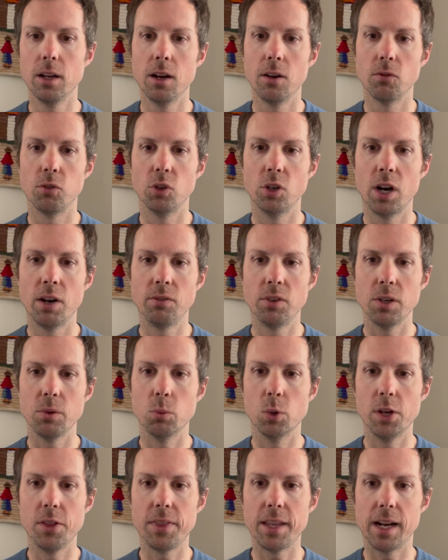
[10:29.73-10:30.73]
for every
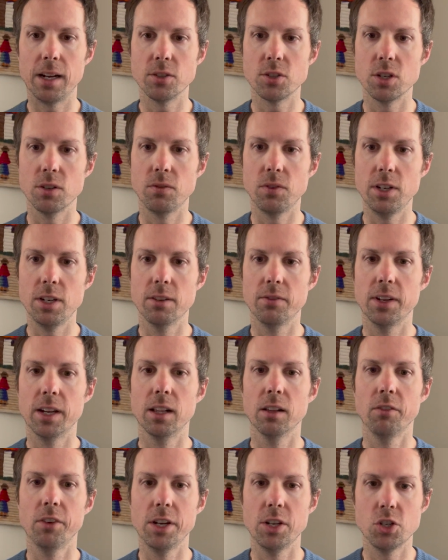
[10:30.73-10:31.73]
1,000 feet of
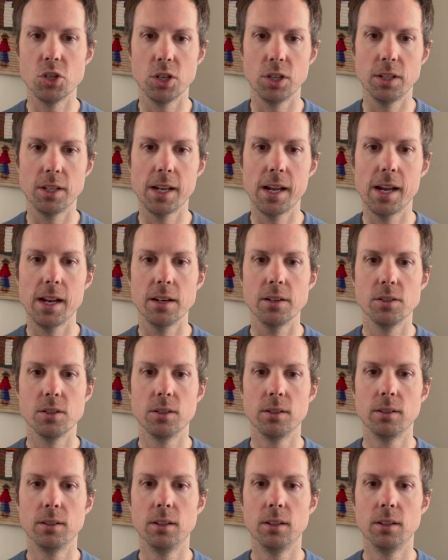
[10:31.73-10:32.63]
elevation gained.